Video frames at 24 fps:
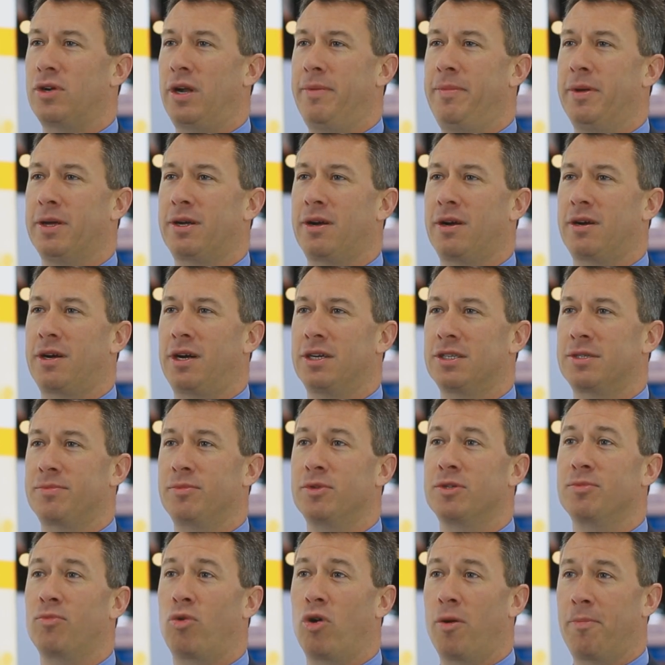trying to make our
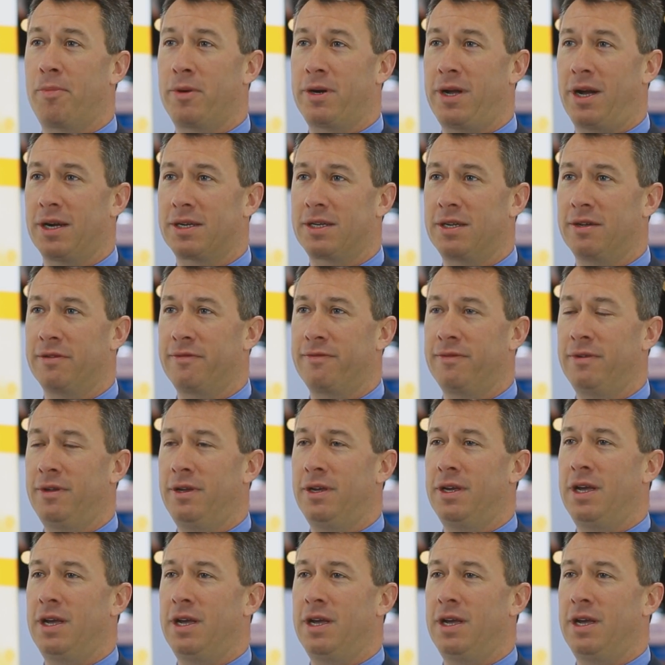customers more productive,